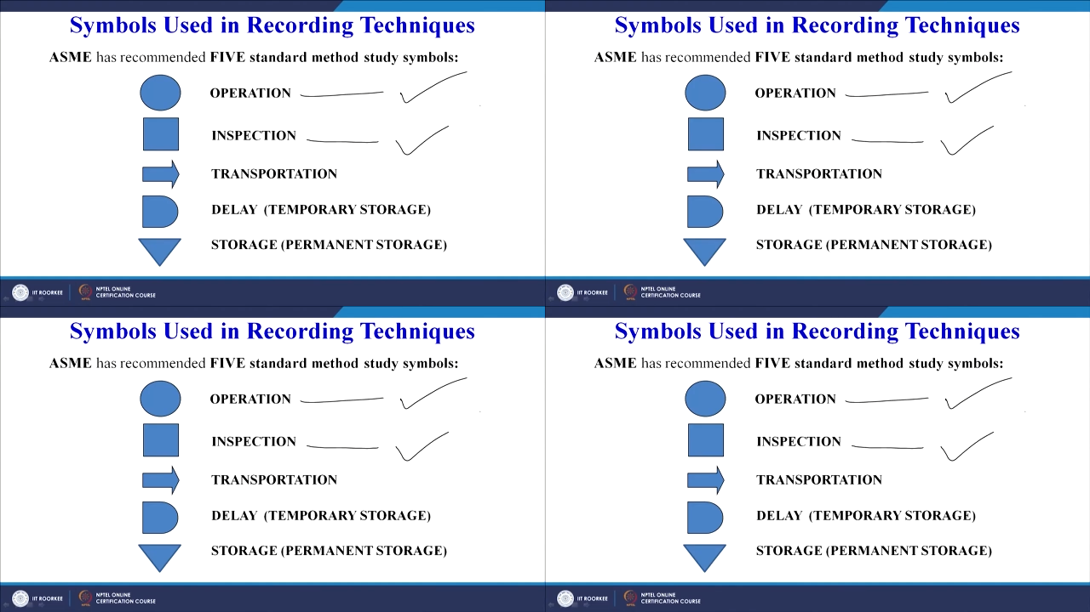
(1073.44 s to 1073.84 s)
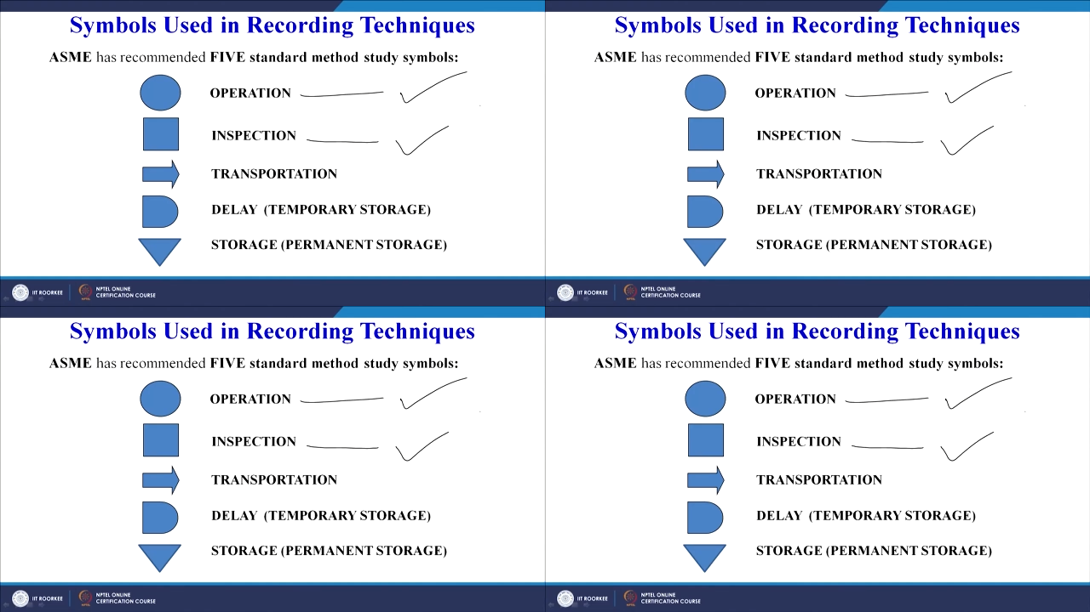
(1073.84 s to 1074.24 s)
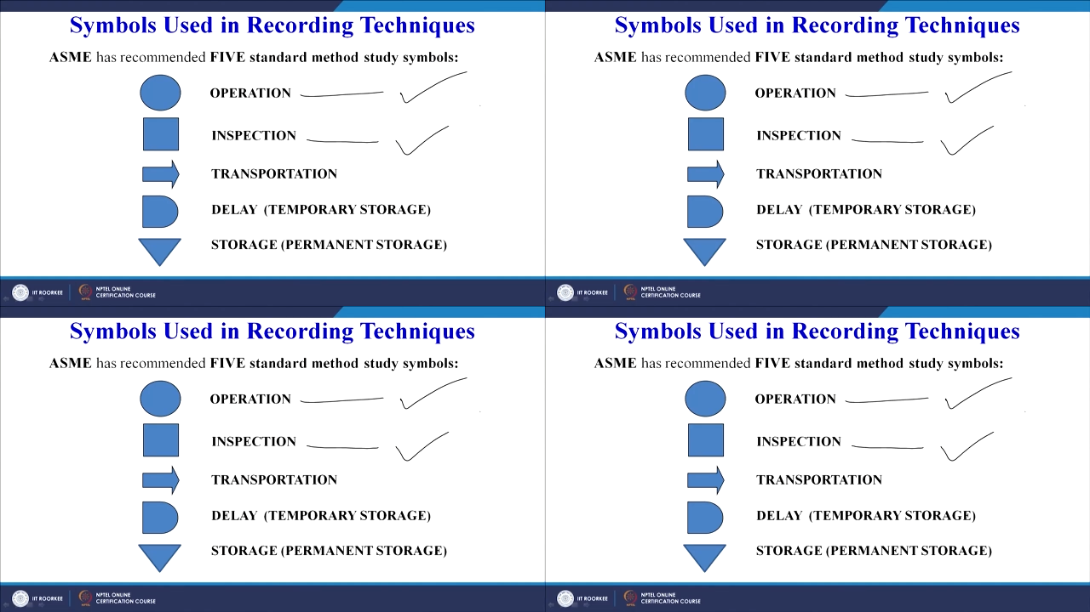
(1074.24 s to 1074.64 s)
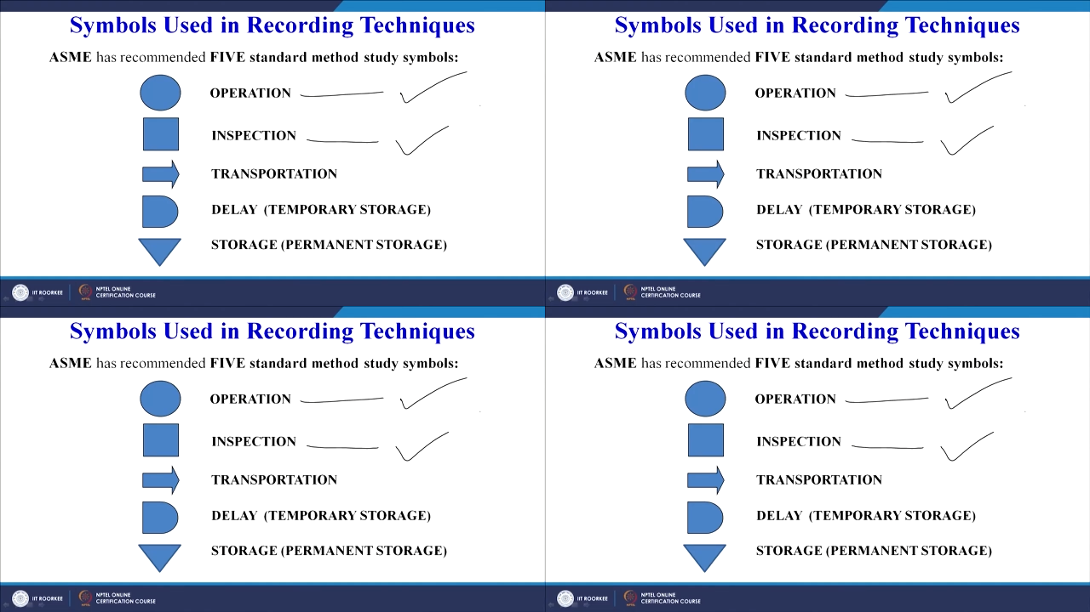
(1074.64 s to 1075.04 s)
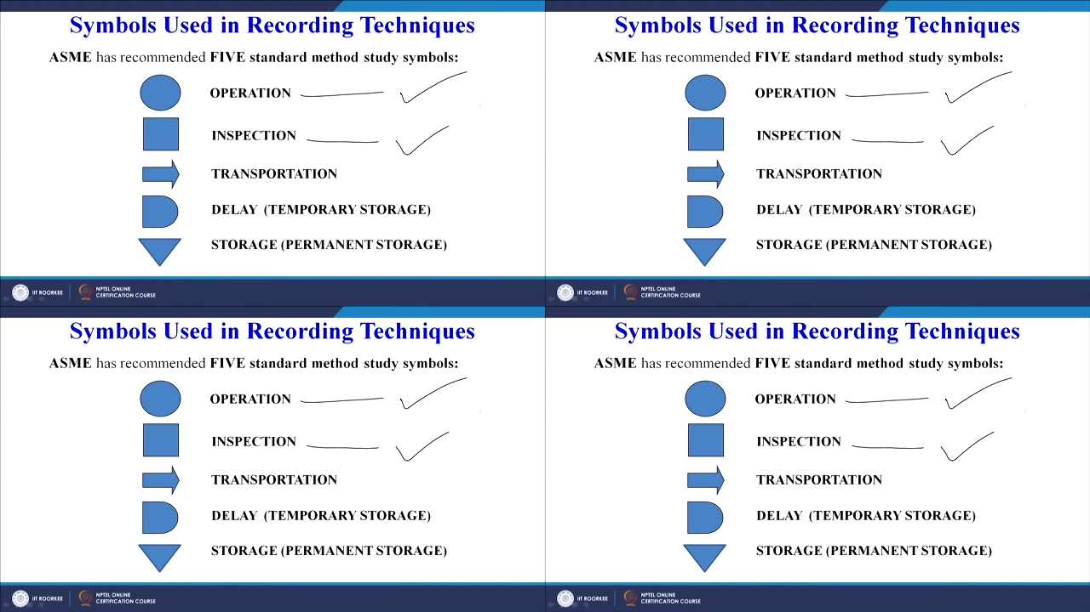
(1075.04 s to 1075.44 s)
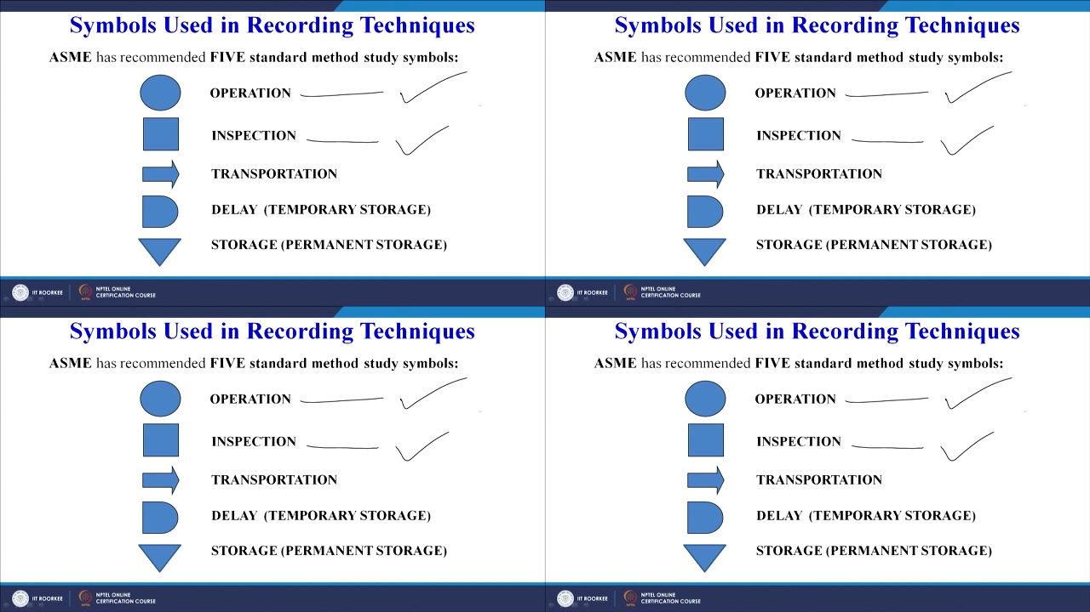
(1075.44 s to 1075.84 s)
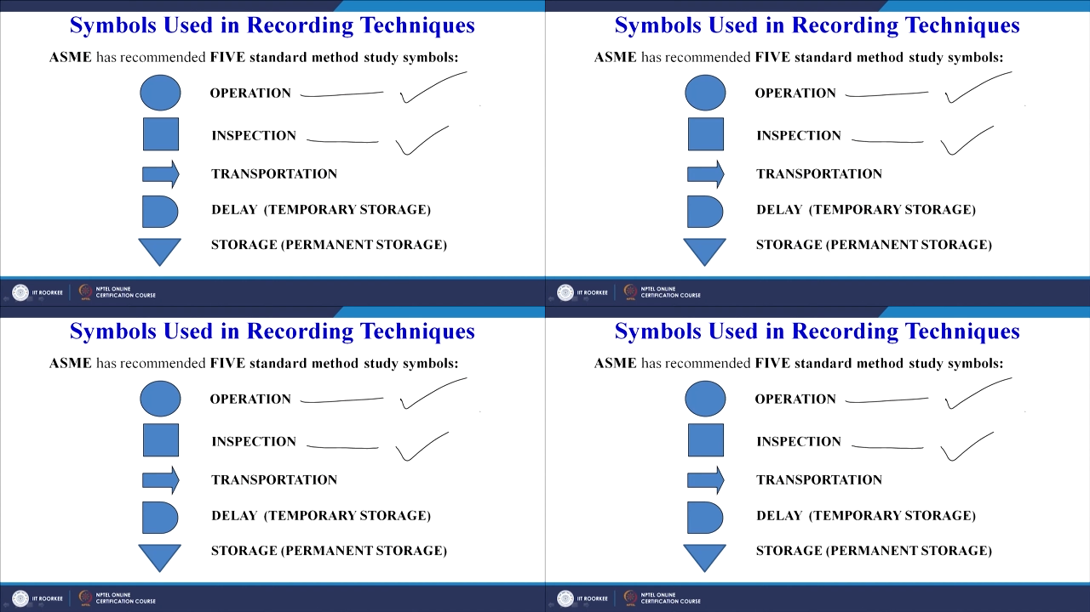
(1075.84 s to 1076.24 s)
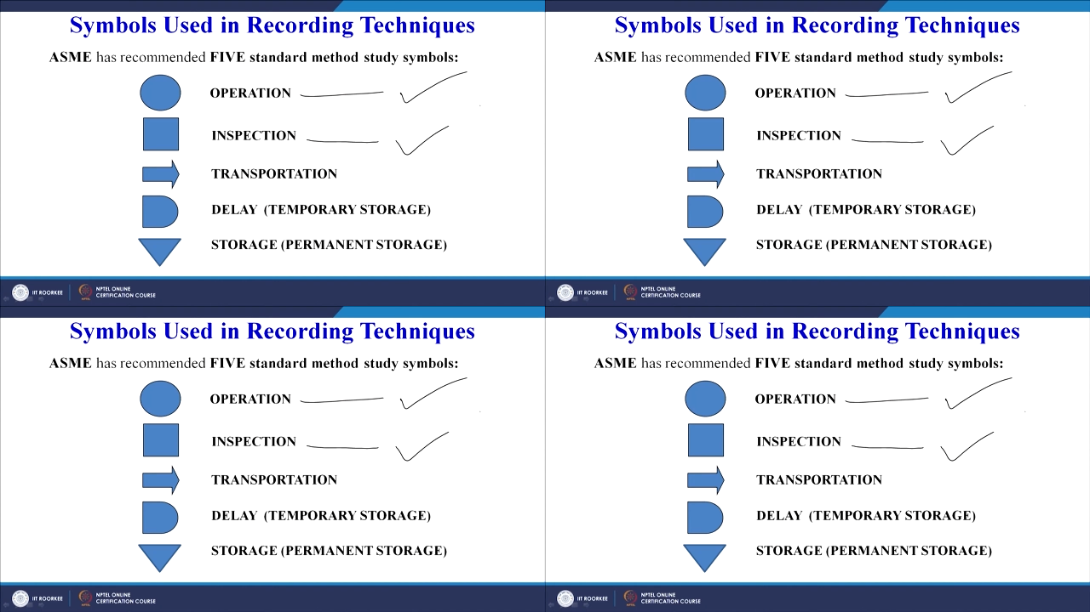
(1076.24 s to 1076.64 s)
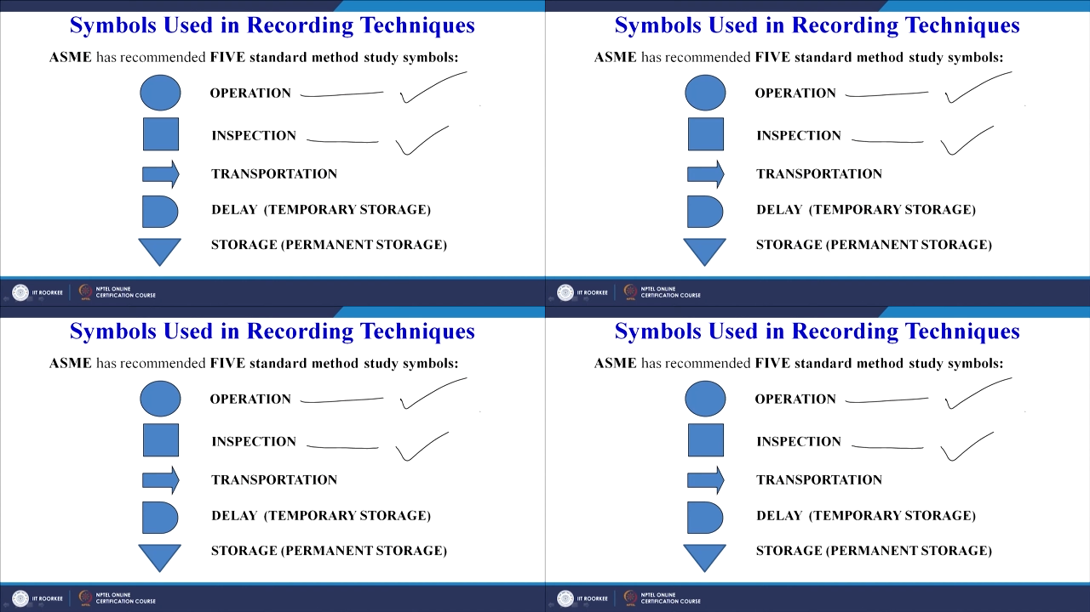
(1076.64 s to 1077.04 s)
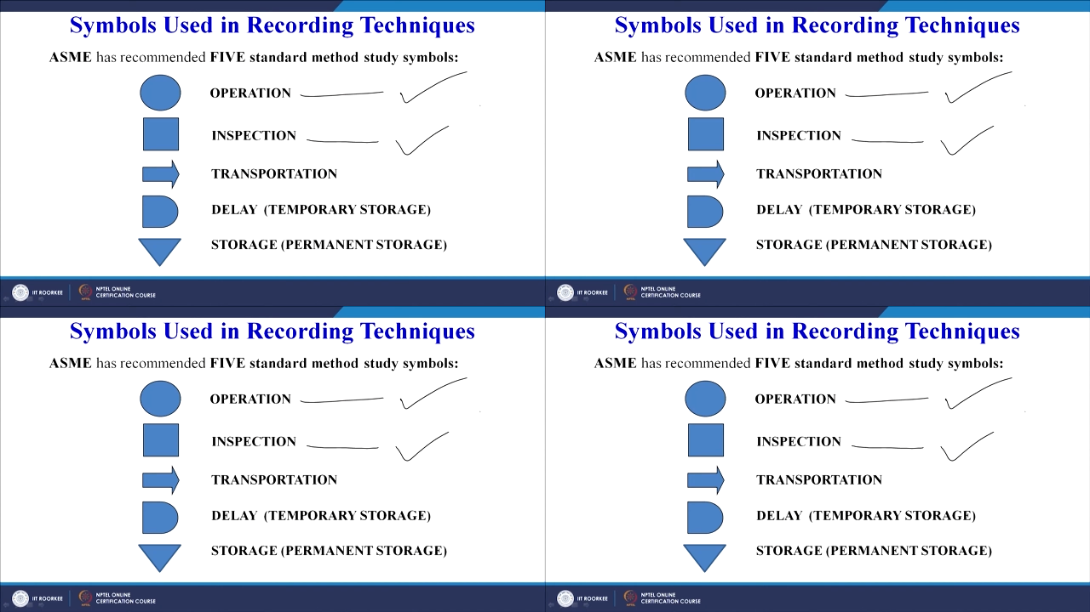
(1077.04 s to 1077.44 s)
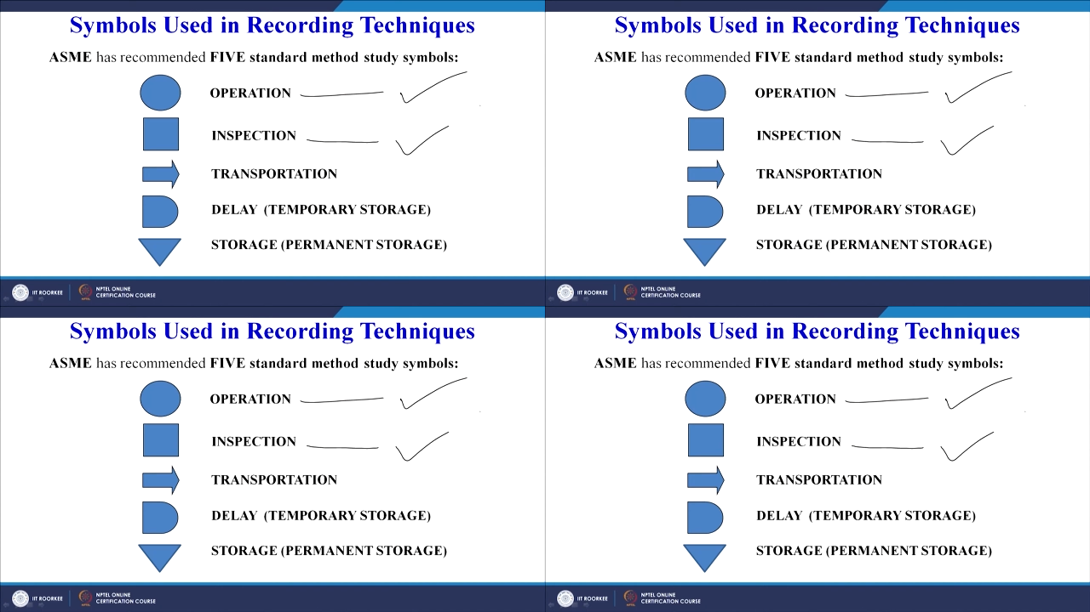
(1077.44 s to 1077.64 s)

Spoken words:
Nobody's mouth can be seen.